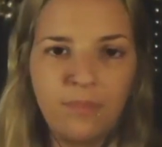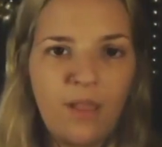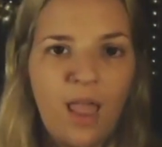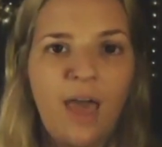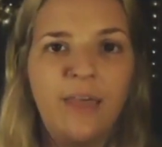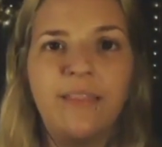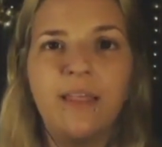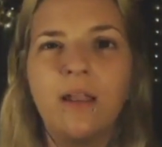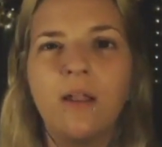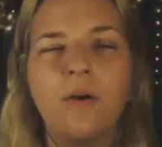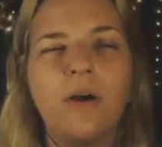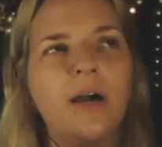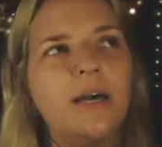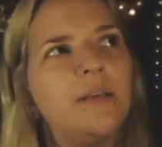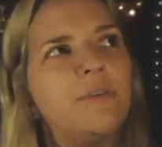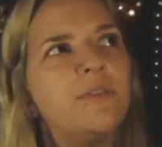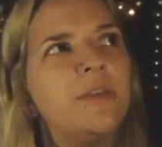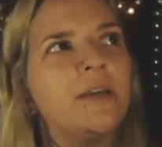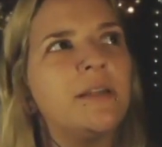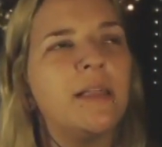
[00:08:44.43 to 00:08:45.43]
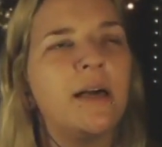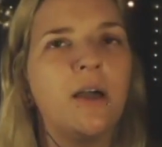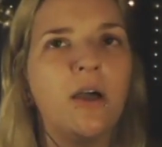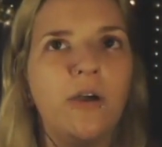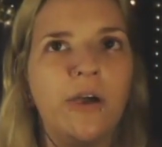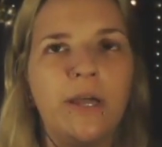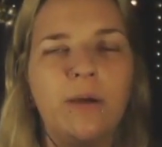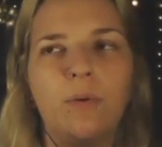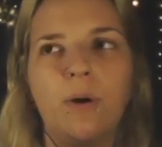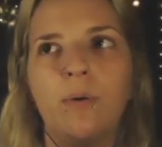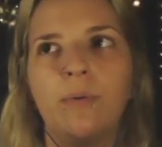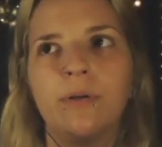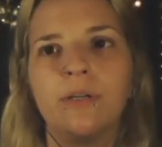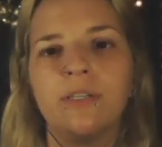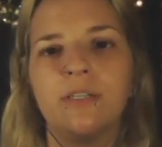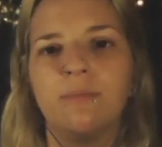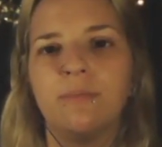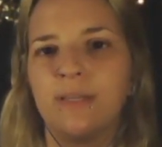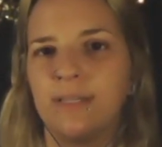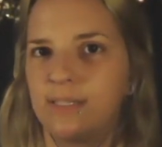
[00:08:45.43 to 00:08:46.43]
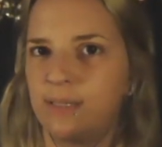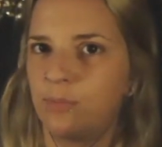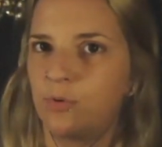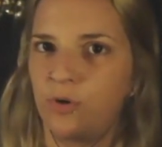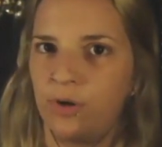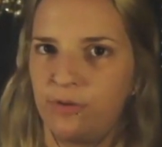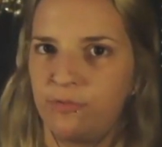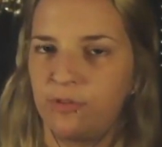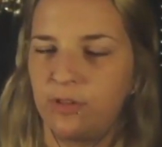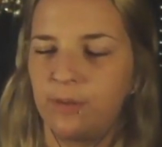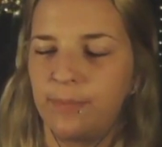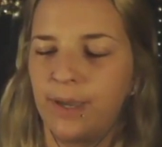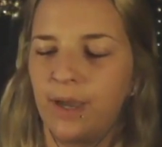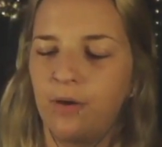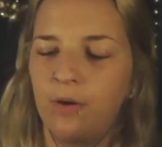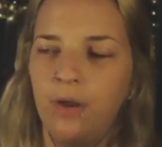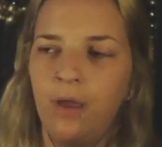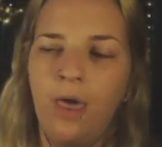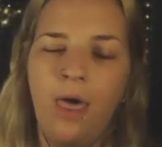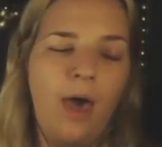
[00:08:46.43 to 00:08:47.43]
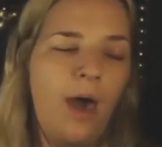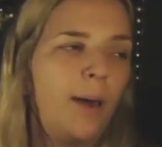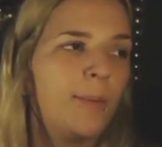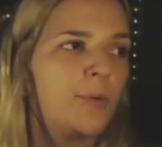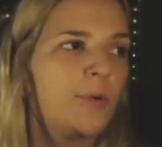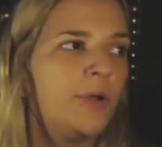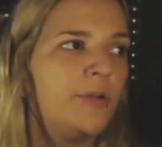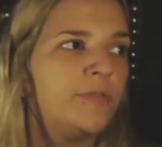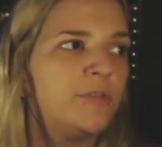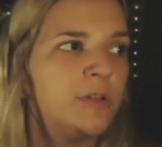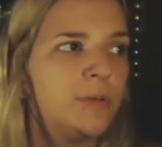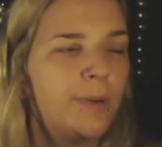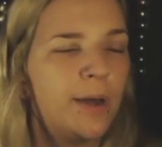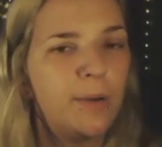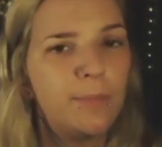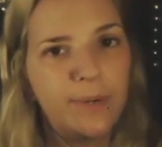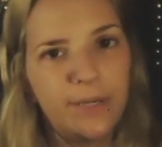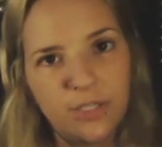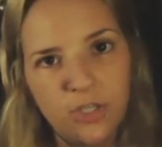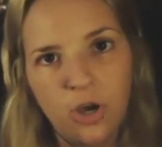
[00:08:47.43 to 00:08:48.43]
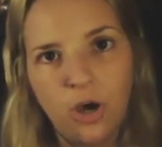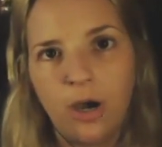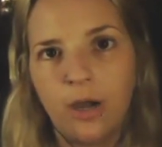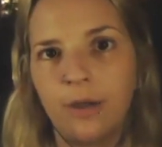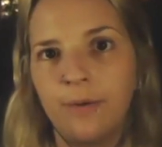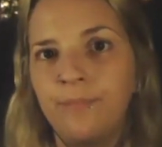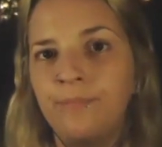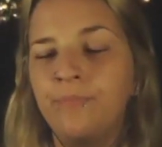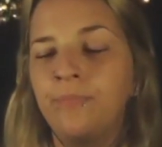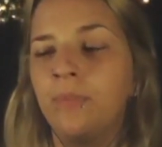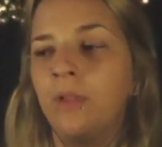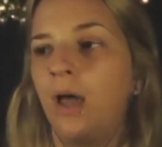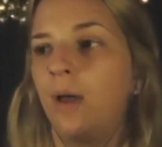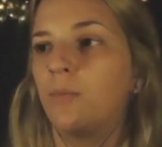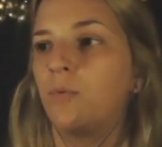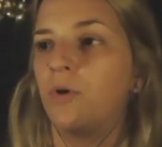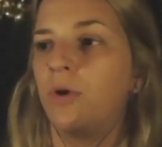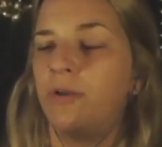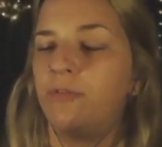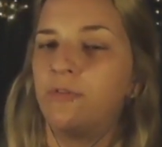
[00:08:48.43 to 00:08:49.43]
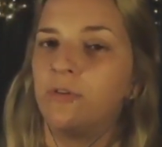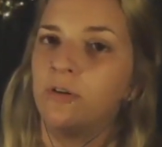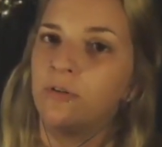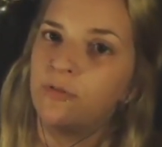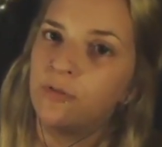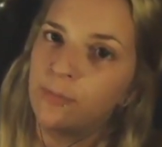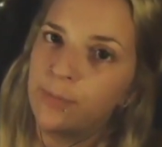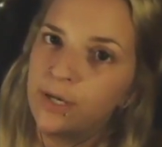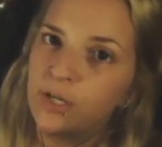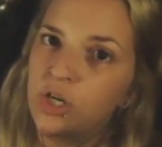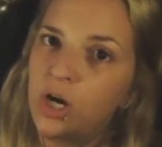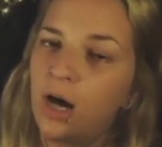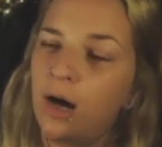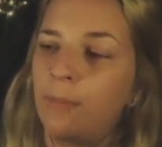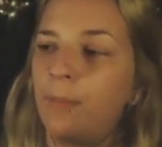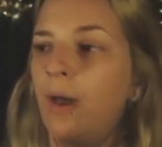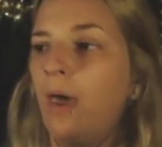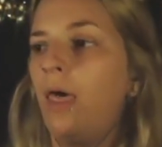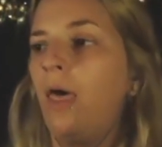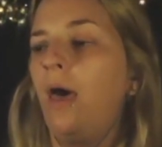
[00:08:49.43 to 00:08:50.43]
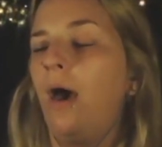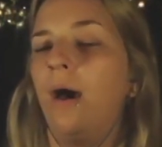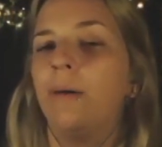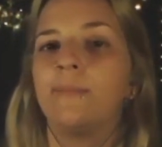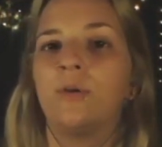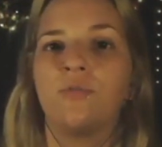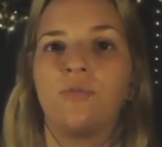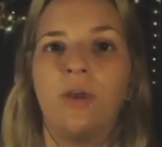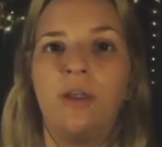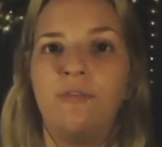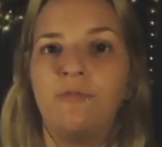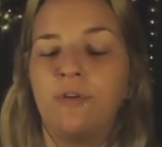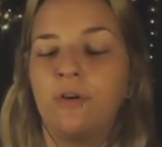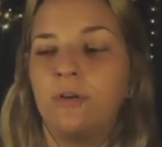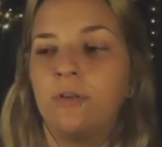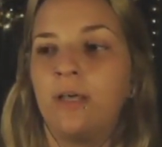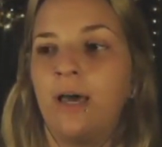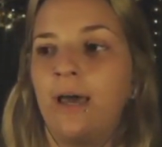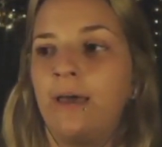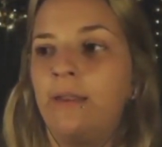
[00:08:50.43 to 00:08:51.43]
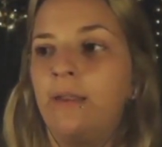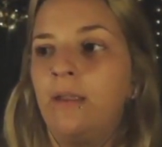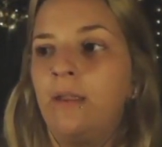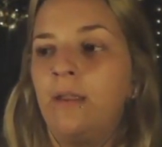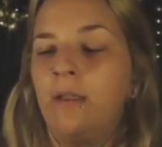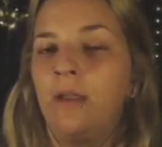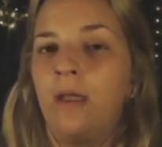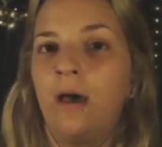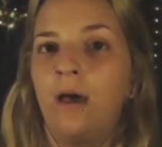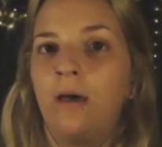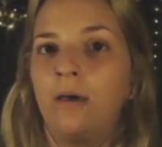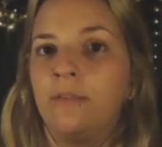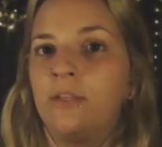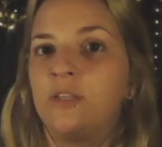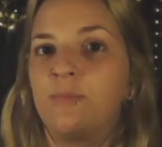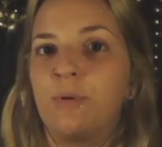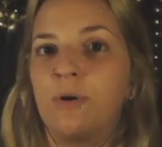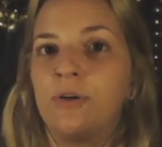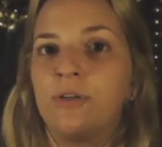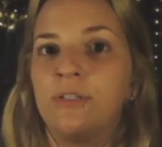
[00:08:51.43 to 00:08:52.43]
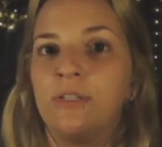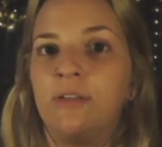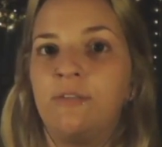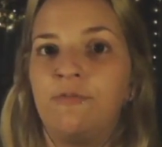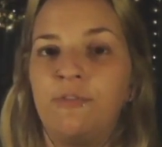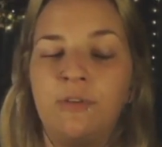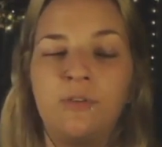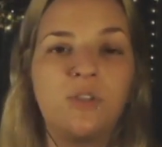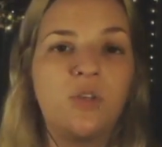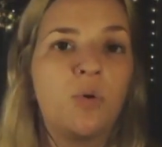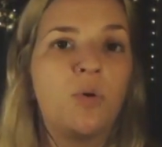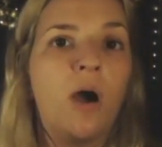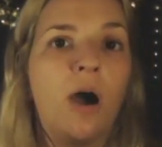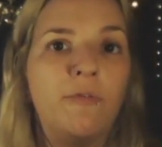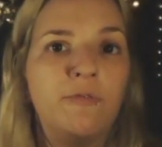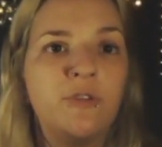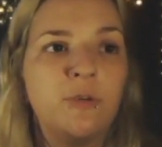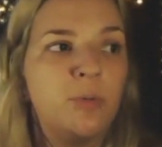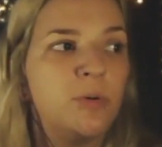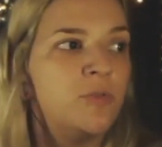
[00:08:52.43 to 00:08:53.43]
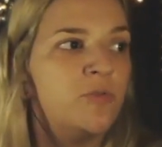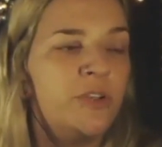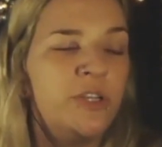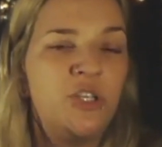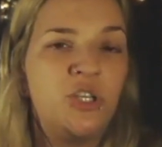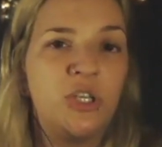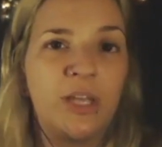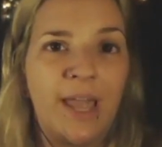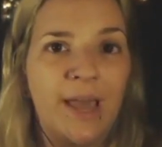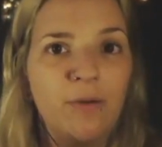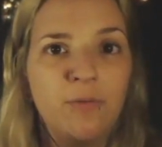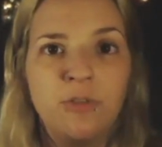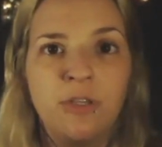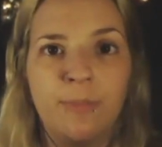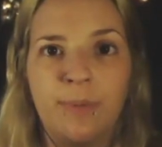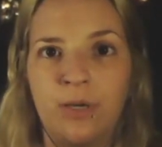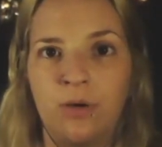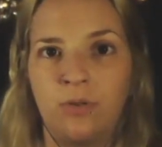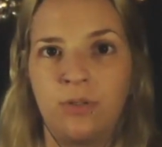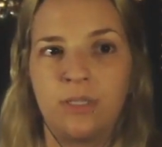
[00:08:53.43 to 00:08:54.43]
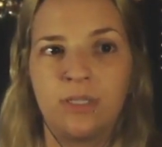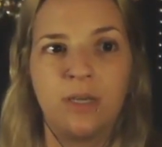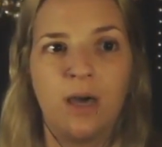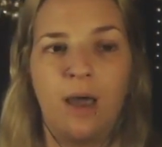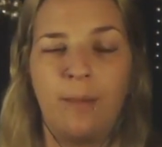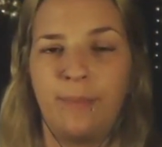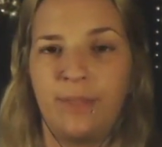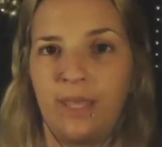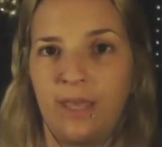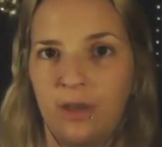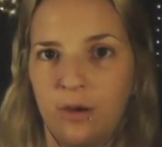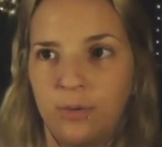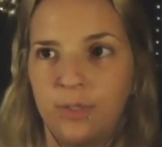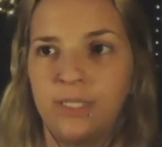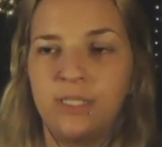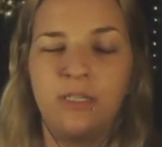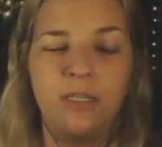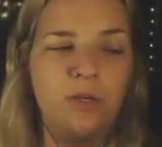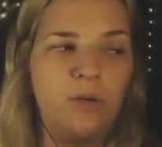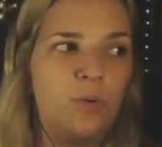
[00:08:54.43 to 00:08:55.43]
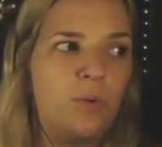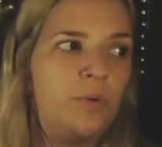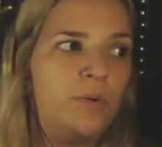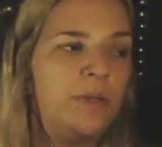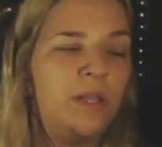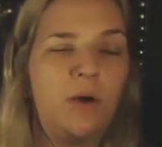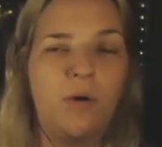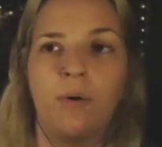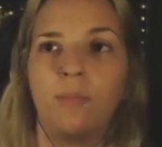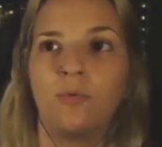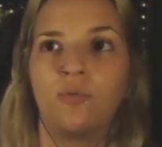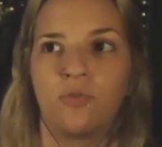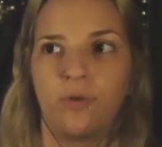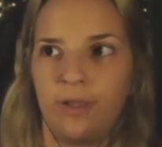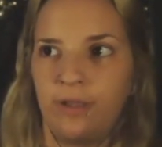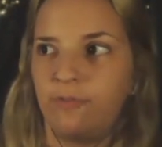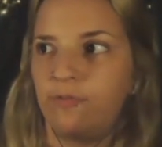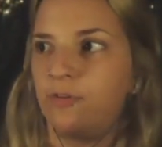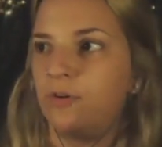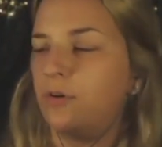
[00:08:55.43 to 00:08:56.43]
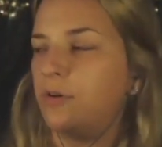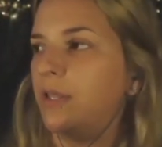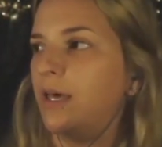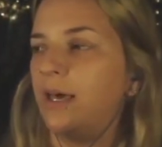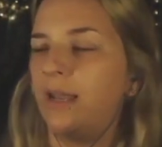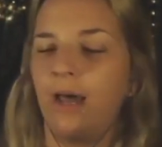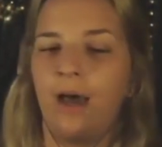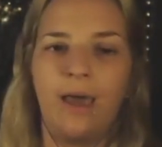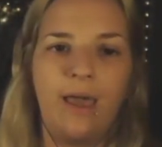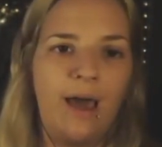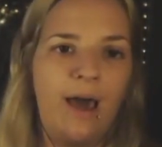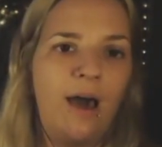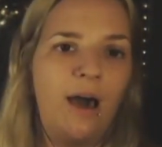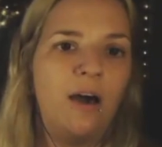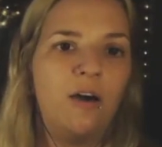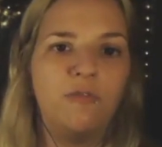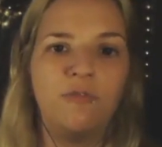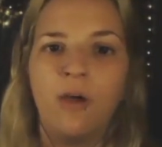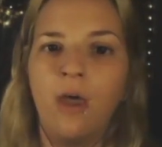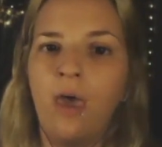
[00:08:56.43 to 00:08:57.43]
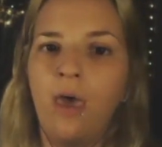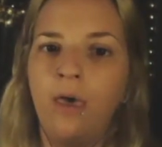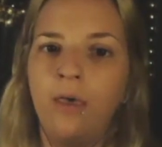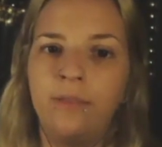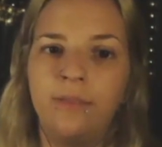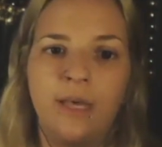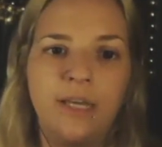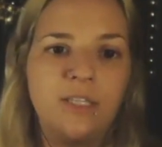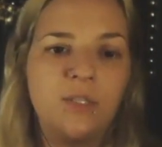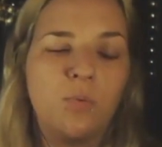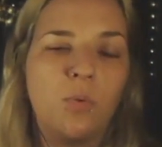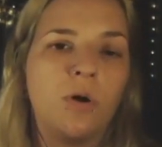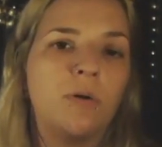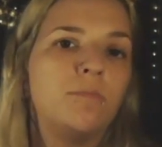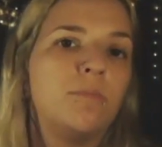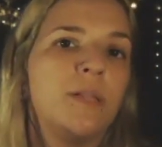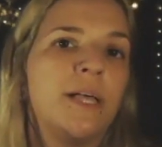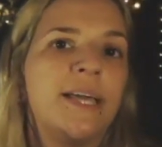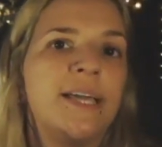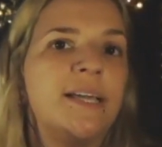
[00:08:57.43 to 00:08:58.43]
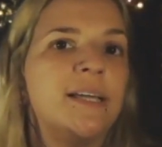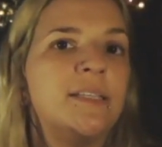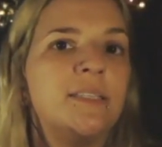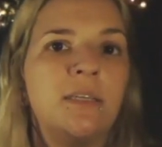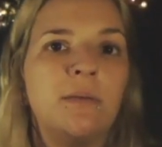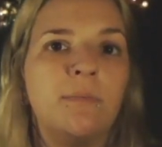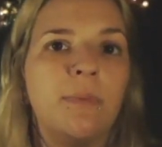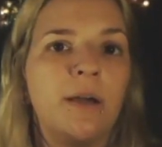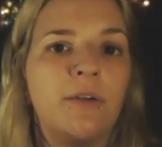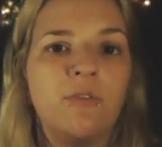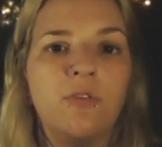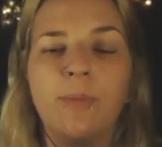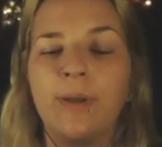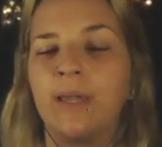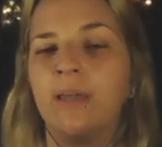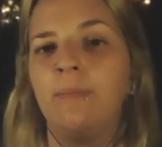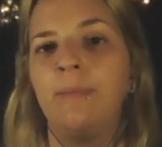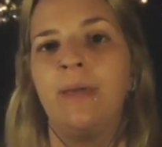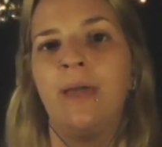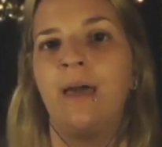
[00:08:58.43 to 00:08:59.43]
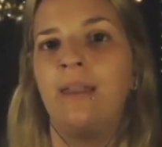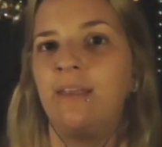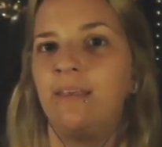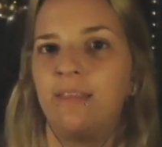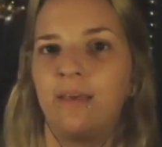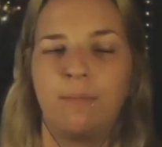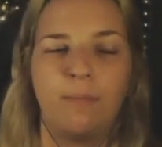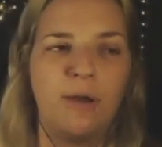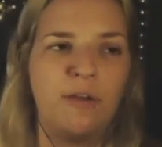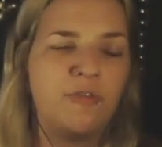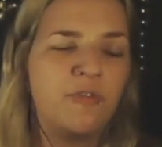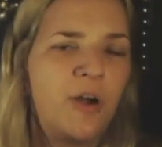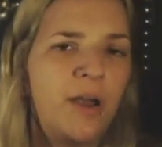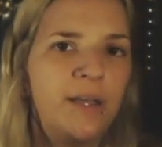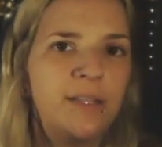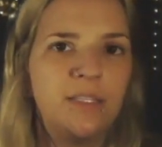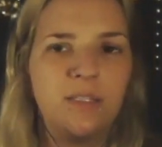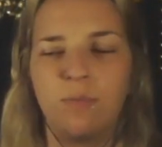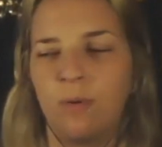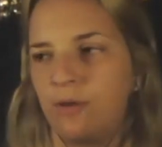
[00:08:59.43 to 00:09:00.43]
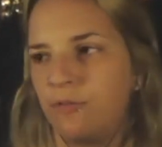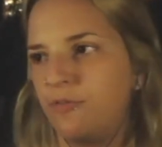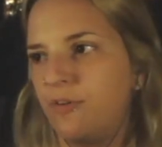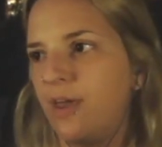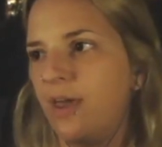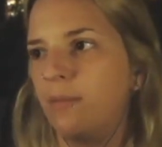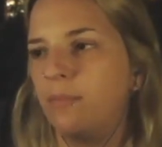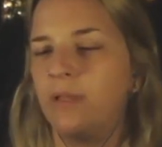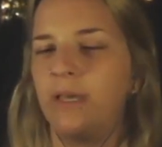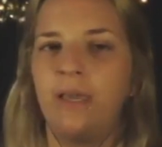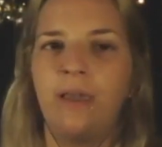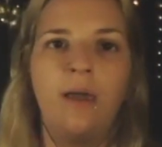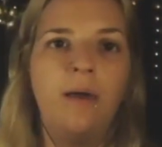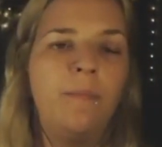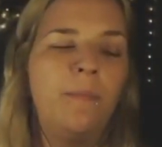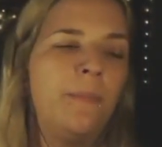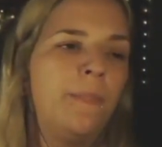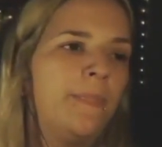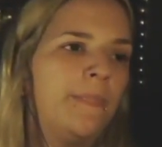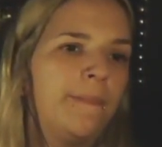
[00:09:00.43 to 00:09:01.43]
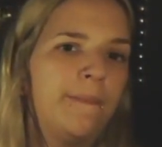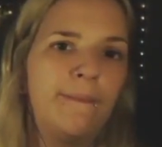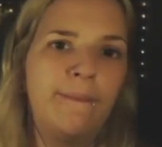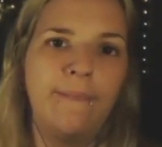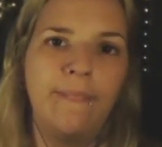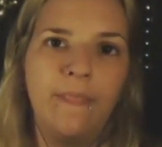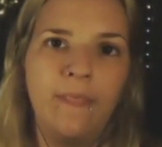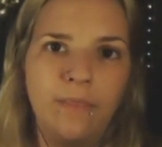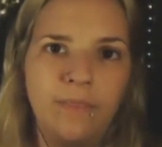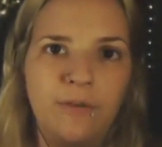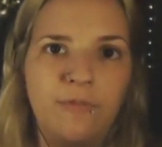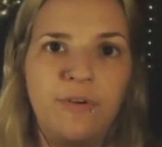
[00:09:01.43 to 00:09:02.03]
And then I'll kind of think like, all right, well, what are some things I'm grateful about? I'm grateful about my dog. I'm grateful for my job. I'm grateful that this person feels so comfortable reaching out to me all the time, and they always do. You know, I'm grateful that I have nice warm blankets in my room. It could be anything, my friends, my family, the